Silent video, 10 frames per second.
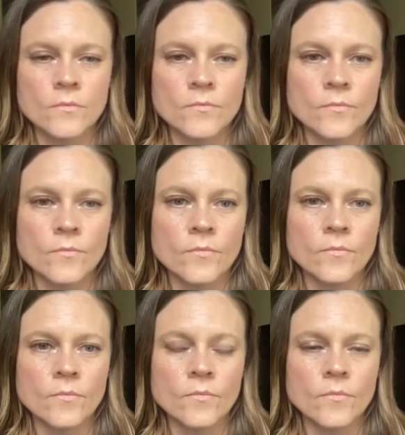
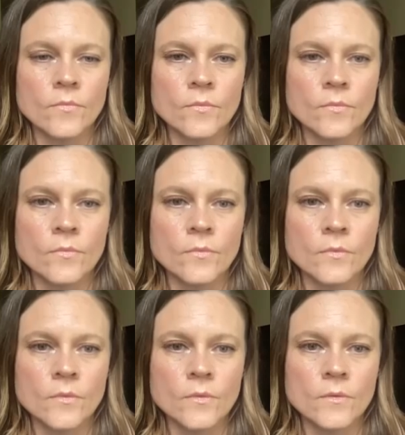
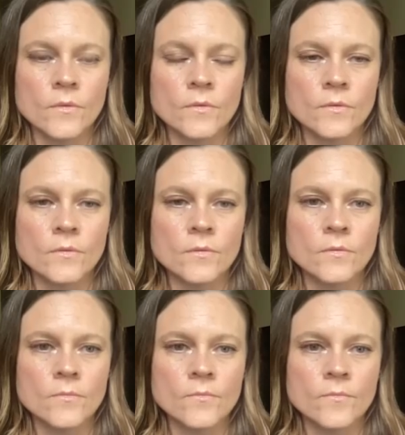
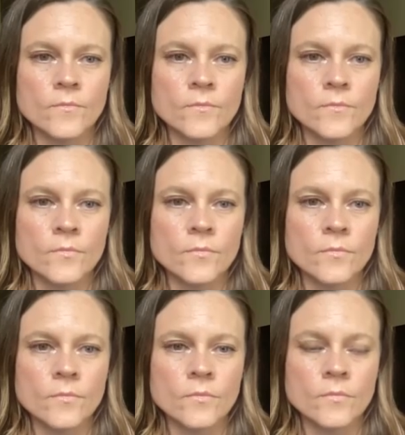
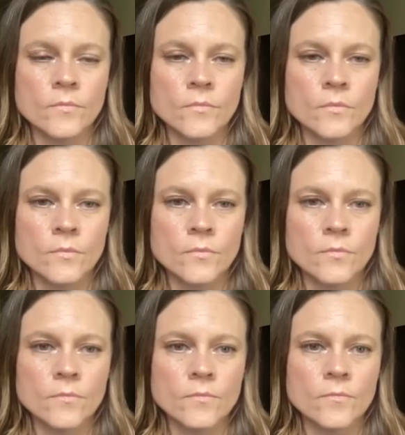
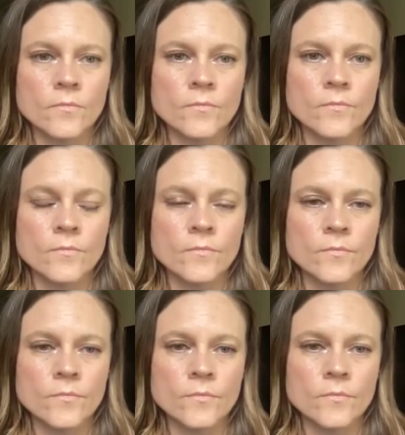No words are spoken by the person on screen.